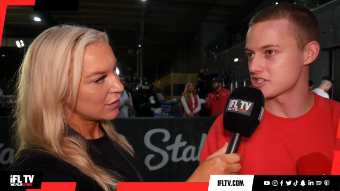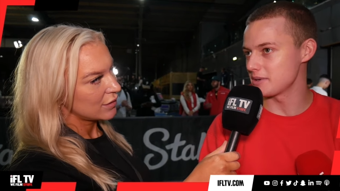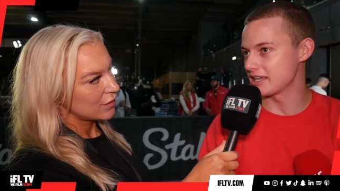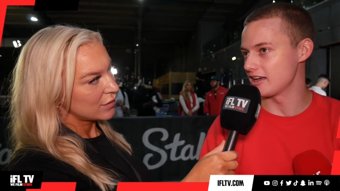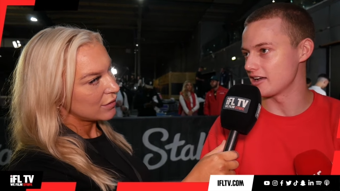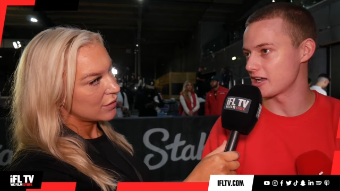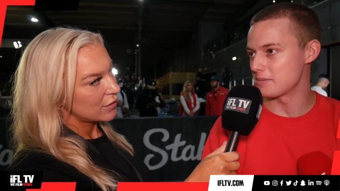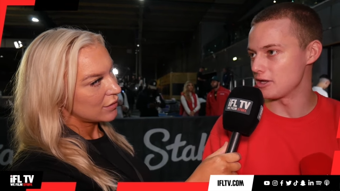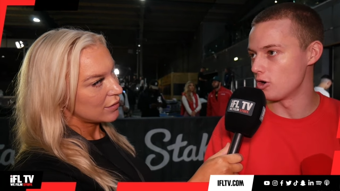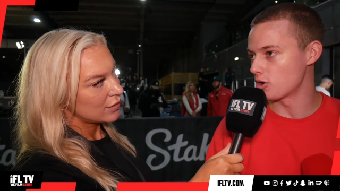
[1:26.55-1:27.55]
Speaker 1: to make it kind of
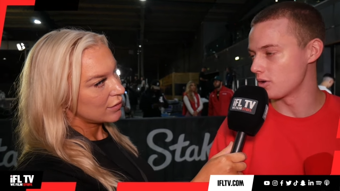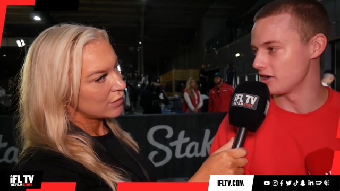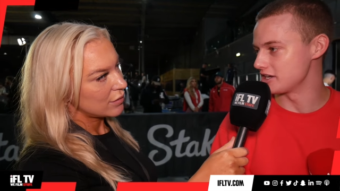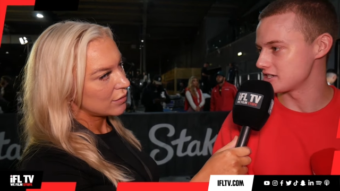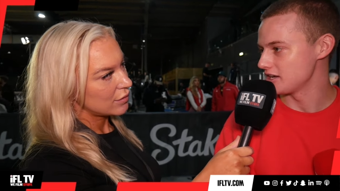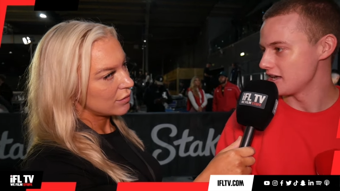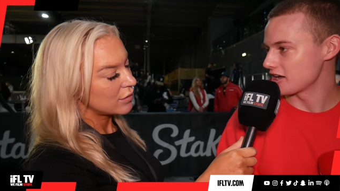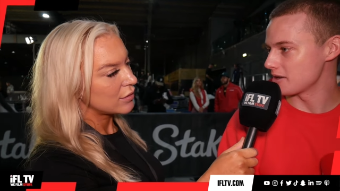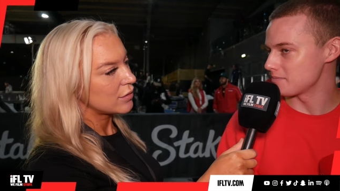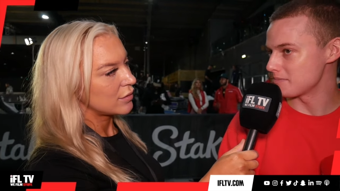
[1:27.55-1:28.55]
be awkward,
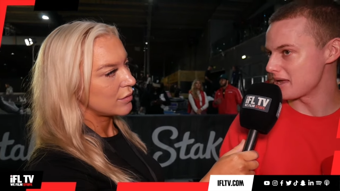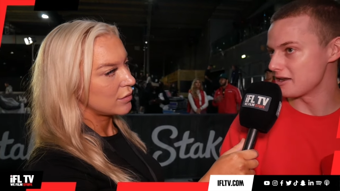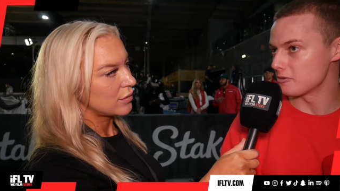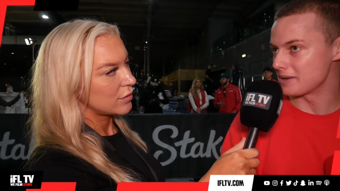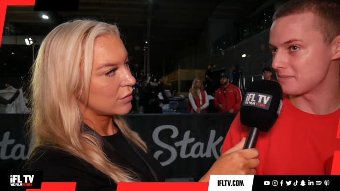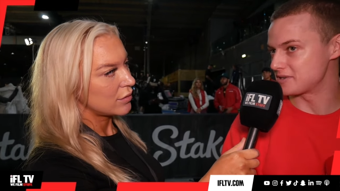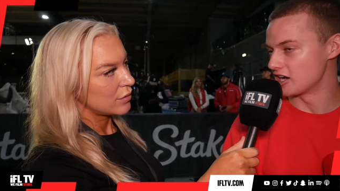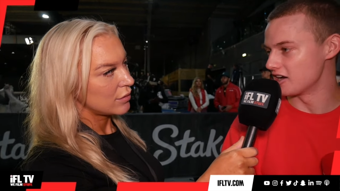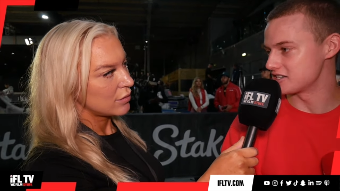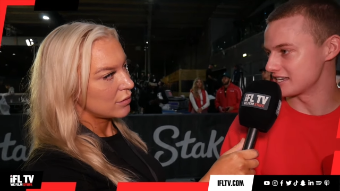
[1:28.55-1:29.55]
kind of maybe a little bit
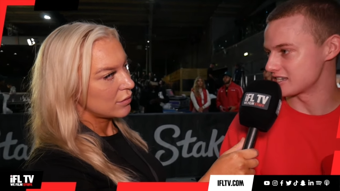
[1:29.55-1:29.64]
dirty at